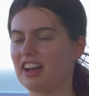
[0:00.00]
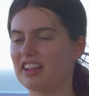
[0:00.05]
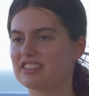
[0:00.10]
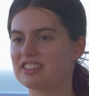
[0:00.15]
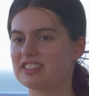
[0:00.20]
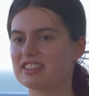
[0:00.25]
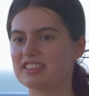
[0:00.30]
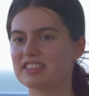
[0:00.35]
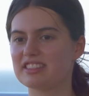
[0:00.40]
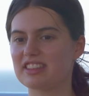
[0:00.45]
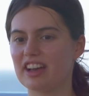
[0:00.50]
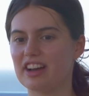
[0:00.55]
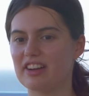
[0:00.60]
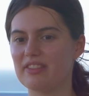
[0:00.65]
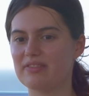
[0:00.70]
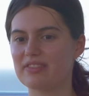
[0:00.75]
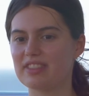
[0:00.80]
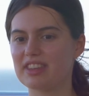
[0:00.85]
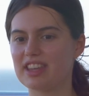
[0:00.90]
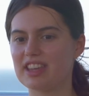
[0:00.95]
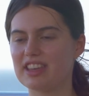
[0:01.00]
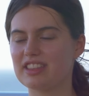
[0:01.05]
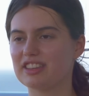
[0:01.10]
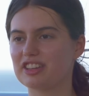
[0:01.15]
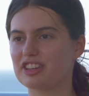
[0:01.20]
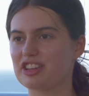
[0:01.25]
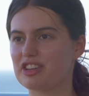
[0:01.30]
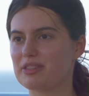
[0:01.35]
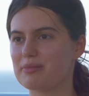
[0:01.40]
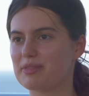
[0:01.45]
just in
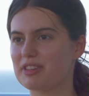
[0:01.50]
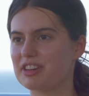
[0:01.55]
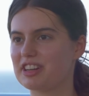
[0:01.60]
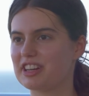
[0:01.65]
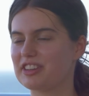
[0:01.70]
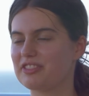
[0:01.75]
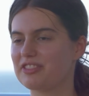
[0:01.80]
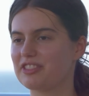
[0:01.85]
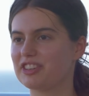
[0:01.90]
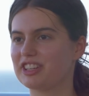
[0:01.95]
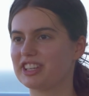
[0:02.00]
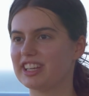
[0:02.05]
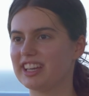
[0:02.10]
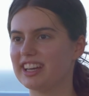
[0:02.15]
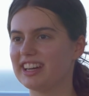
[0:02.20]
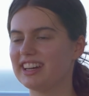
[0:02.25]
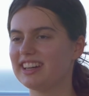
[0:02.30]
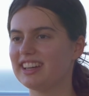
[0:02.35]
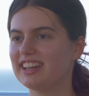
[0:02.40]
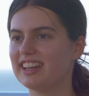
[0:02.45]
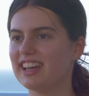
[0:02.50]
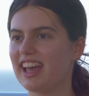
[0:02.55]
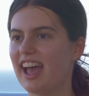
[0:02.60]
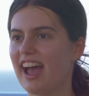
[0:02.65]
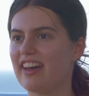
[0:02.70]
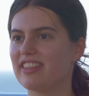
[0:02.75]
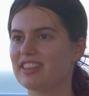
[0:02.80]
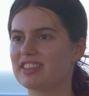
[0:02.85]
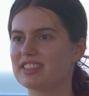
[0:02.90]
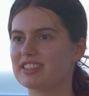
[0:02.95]
the community for a year,
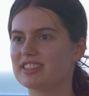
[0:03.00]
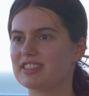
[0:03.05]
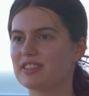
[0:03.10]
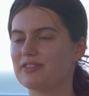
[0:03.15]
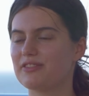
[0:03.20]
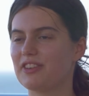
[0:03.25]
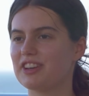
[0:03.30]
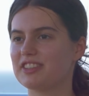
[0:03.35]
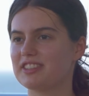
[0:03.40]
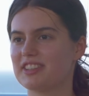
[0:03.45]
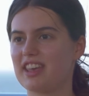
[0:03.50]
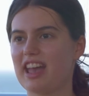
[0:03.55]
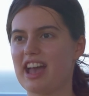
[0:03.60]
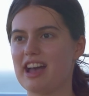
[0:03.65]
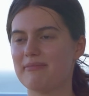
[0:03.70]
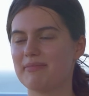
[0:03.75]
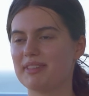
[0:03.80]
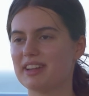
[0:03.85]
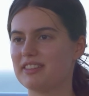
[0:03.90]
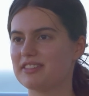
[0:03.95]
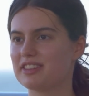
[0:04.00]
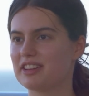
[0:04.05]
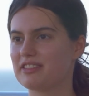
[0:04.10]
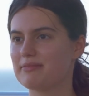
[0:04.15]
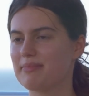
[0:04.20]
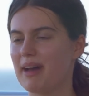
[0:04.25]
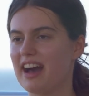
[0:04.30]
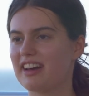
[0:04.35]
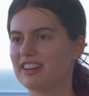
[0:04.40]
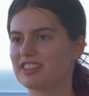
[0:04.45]
and this is the first camp that I've done
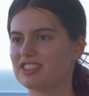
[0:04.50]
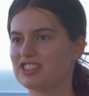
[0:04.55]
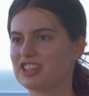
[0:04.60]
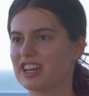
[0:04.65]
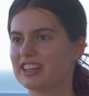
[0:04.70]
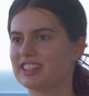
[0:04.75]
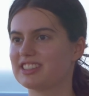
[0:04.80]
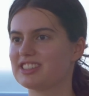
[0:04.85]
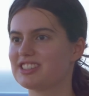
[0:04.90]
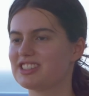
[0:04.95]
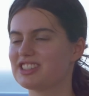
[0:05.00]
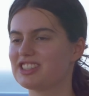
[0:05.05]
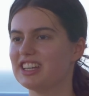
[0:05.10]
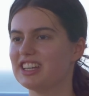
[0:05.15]
of Power to Change.